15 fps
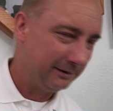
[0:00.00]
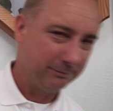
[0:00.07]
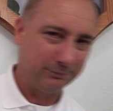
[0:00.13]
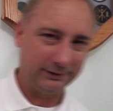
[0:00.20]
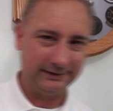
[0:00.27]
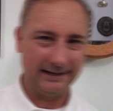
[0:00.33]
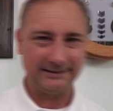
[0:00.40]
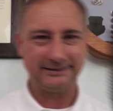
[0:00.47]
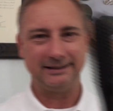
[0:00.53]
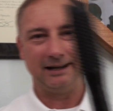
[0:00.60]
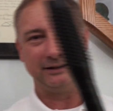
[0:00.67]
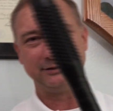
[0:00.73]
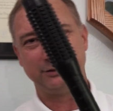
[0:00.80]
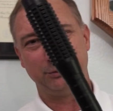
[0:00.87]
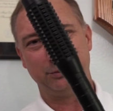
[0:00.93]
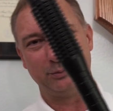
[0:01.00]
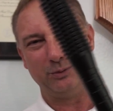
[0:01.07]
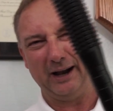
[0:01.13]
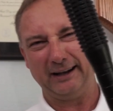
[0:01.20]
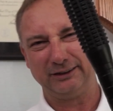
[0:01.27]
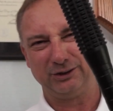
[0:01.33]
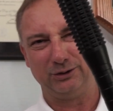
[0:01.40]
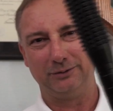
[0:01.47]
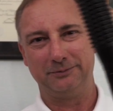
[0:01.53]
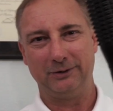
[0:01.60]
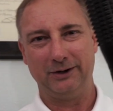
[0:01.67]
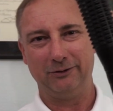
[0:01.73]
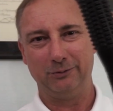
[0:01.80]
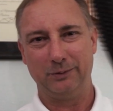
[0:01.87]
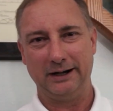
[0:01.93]
But that's not super practical
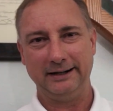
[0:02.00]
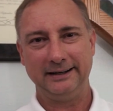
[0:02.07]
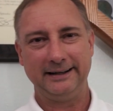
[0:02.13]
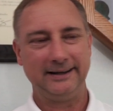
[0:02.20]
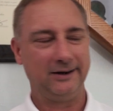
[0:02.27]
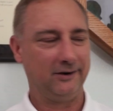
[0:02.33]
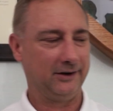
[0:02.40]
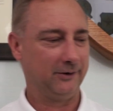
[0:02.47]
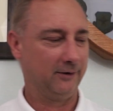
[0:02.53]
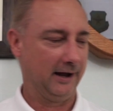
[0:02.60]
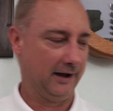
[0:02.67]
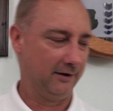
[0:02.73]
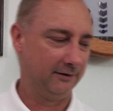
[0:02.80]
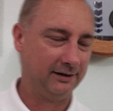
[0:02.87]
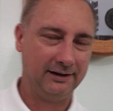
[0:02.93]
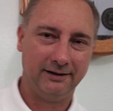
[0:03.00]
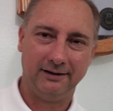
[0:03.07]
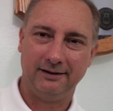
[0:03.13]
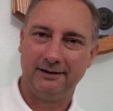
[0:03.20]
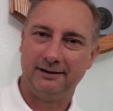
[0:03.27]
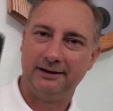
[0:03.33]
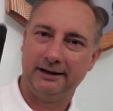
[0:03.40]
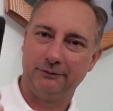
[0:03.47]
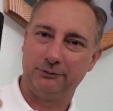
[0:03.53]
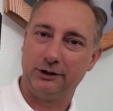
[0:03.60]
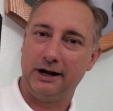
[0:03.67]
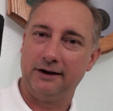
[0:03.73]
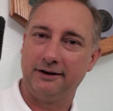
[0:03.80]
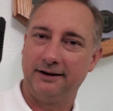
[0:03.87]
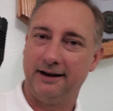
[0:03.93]
for everybody to carry around. If
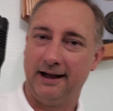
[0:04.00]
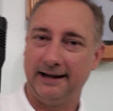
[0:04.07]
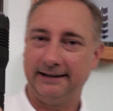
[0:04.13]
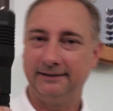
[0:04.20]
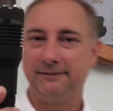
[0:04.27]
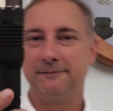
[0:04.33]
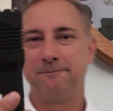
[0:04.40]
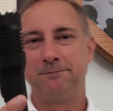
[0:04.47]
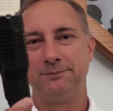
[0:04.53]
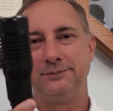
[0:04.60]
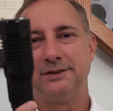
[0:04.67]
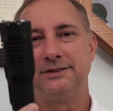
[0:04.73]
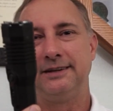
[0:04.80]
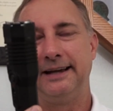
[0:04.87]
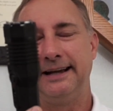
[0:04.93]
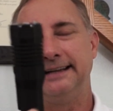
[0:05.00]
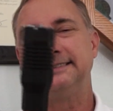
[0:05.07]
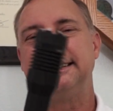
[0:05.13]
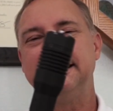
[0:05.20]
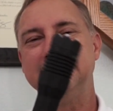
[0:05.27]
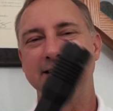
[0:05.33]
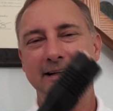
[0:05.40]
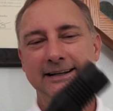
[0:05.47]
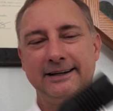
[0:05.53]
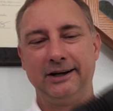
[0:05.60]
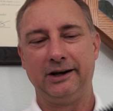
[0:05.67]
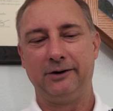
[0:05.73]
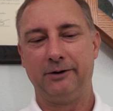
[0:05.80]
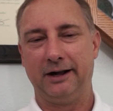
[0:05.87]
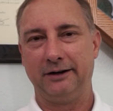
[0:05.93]
you're out at night, it's easy to
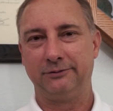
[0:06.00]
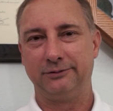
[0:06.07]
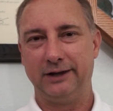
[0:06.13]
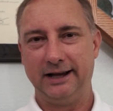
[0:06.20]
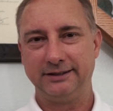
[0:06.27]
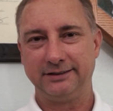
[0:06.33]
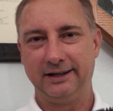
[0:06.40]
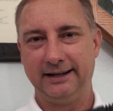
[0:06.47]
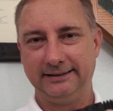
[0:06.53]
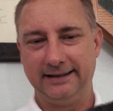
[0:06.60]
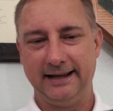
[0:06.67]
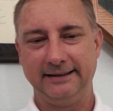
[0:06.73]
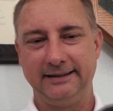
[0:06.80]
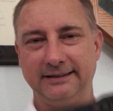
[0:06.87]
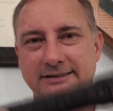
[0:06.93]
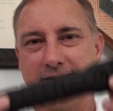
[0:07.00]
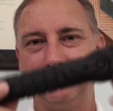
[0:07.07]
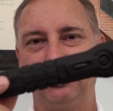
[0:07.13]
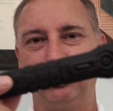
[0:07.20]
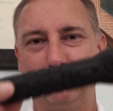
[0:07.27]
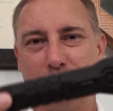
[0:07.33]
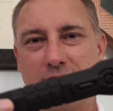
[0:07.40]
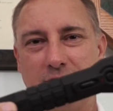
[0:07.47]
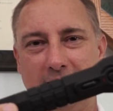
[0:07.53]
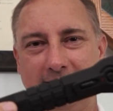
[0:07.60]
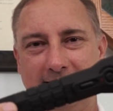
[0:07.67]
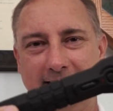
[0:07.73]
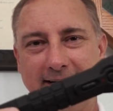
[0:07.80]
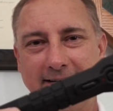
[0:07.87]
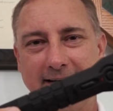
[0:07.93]
carry around a flashlight. That doesn't look like
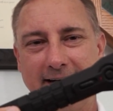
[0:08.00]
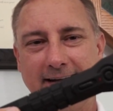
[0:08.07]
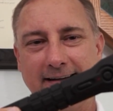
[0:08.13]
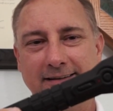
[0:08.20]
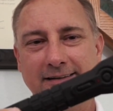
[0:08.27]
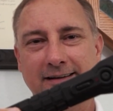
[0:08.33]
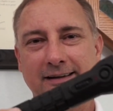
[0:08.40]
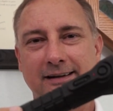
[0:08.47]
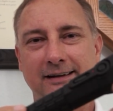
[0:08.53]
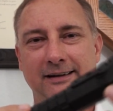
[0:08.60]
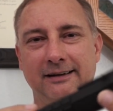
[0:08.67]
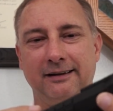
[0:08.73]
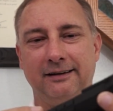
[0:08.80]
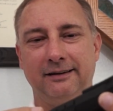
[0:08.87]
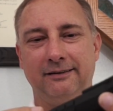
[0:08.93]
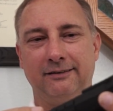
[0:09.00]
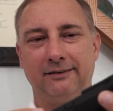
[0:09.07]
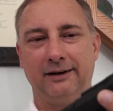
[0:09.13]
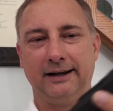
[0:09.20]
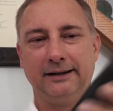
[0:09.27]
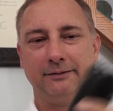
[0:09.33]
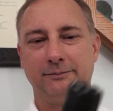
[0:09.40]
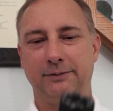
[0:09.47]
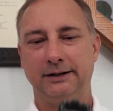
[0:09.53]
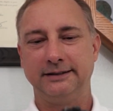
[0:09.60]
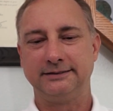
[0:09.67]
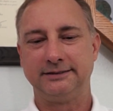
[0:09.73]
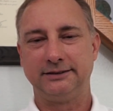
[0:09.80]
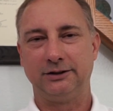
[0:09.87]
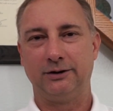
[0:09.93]
anything, right? But
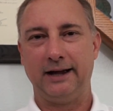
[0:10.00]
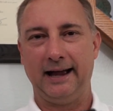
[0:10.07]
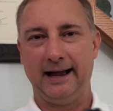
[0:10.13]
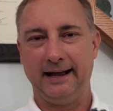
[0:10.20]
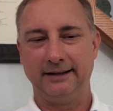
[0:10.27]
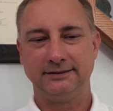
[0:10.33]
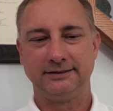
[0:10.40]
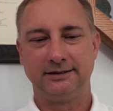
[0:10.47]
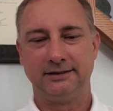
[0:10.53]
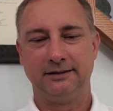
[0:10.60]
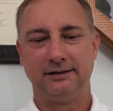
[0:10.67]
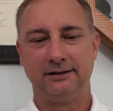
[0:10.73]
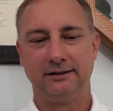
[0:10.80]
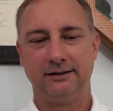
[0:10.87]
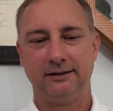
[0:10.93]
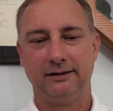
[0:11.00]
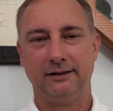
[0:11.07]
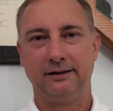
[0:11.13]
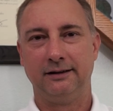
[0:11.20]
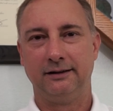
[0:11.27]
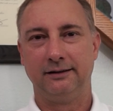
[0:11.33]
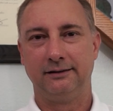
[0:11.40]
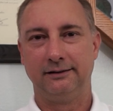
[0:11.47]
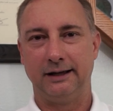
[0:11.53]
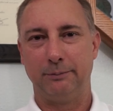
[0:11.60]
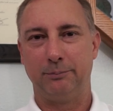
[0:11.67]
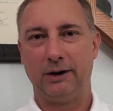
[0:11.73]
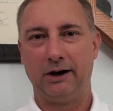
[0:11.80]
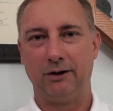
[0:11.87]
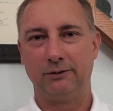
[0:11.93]
it still has that
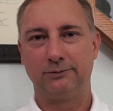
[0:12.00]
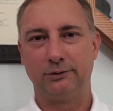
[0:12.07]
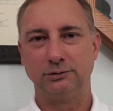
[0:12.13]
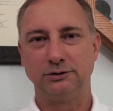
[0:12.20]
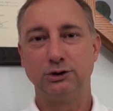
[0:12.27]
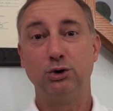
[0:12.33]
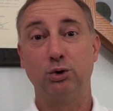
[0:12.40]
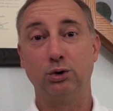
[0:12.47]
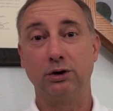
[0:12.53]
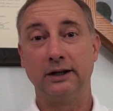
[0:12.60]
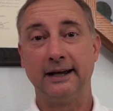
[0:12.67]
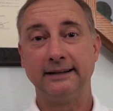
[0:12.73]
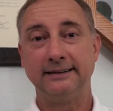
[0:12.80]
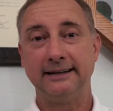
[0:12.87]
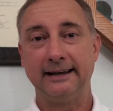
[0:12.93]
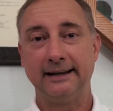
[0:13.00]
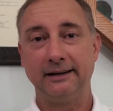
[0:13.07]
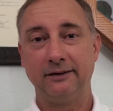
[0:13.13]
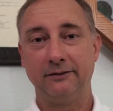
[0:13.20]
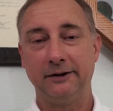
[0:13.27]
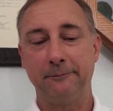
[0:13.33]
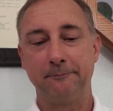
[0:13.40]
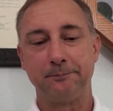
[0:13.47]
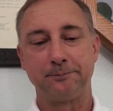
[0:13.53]
powerful tool at the end of it.